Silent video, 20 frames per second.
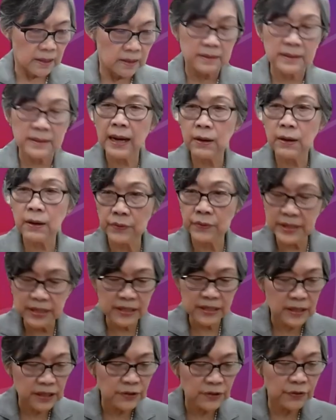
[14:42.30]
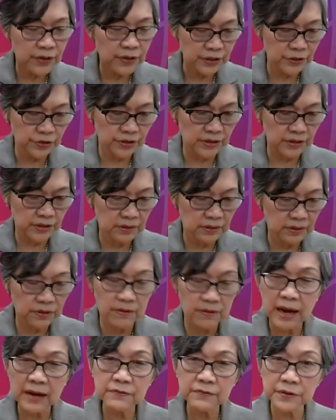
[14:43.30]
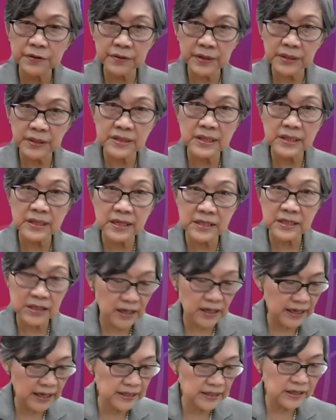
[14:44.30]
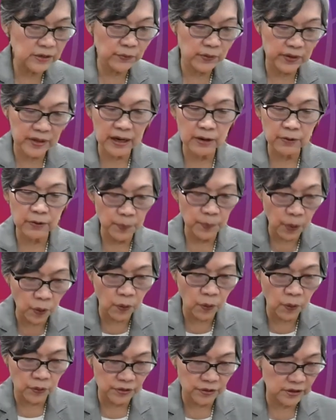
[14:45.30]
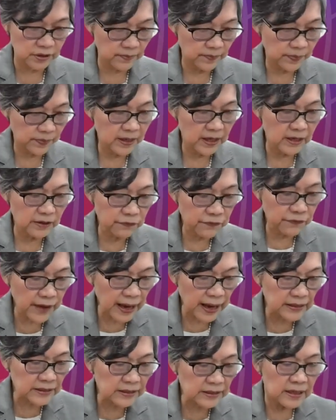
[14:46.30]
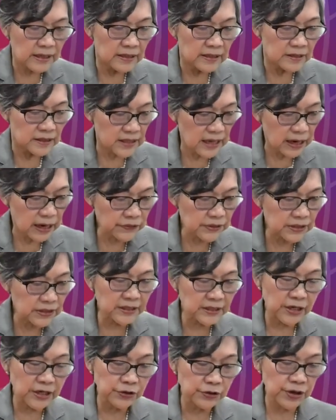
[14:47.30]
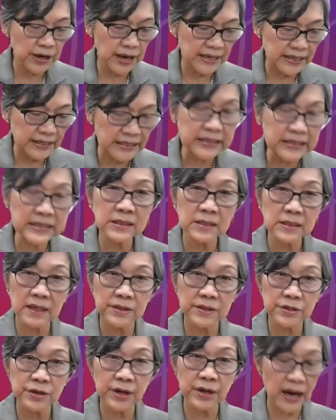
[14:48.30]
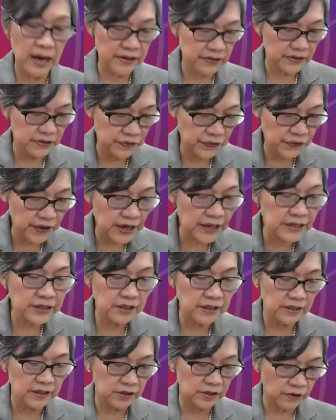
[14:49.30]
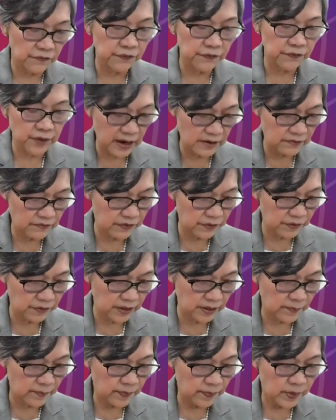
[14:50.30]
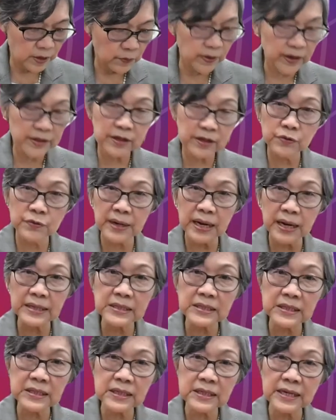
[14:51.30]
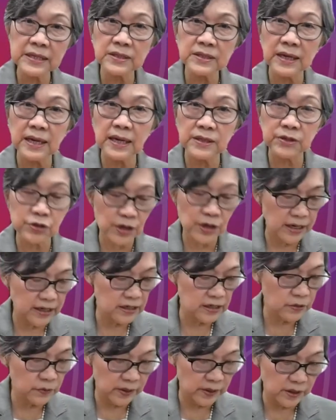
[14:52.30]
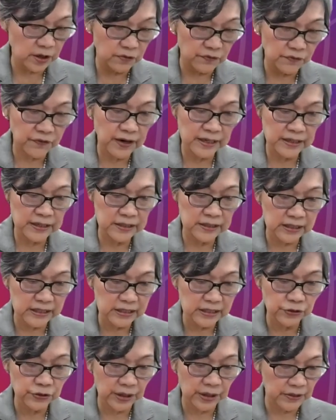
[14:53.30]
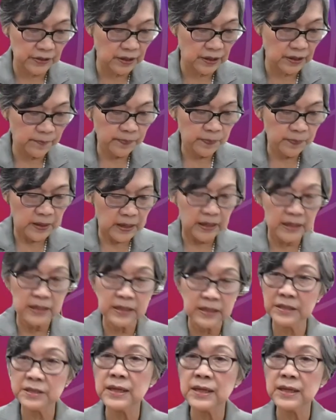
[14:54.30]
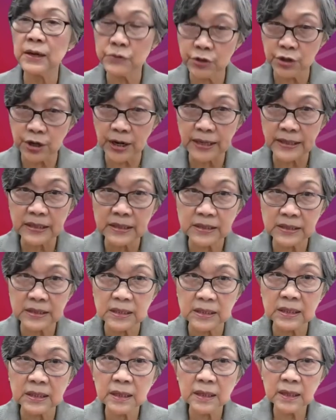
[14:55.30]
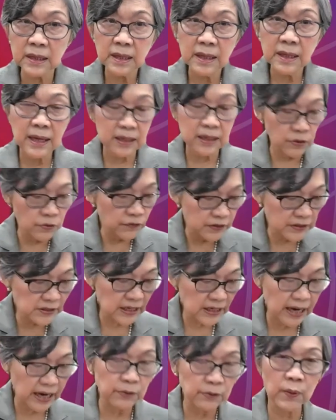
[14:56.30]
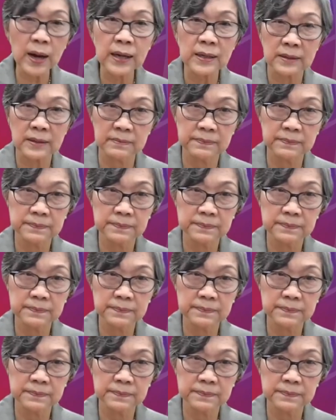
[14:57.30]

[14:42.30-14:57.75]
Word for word: Now, in the region, the rivalry is escalating without pause. In fact, Southeast Asia and East Asia are the theaters of rivalry, where the United States and China will confront each other in the South China Sea and over Taiwan.